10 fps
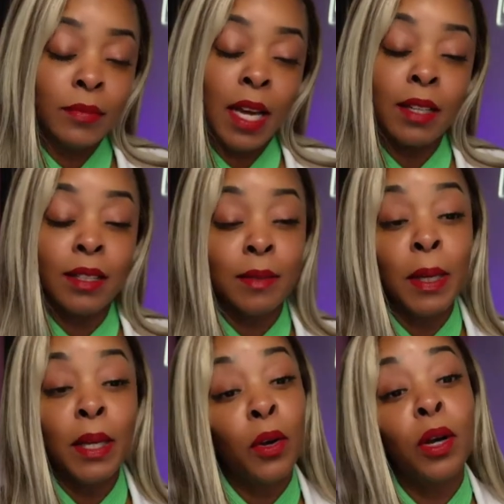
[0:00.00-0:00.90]
I just
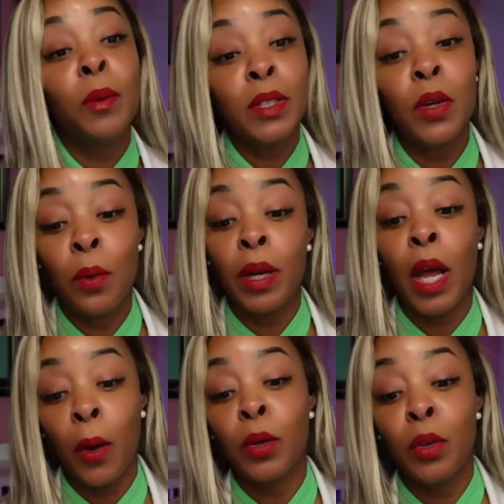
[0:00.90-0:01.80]
be knowing what's going
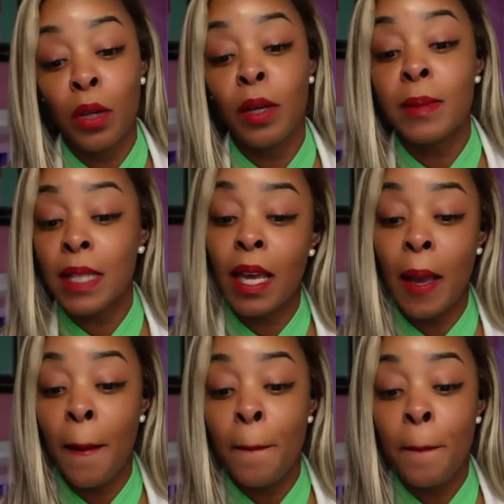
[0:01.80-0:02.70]
on. You know what I'm saying?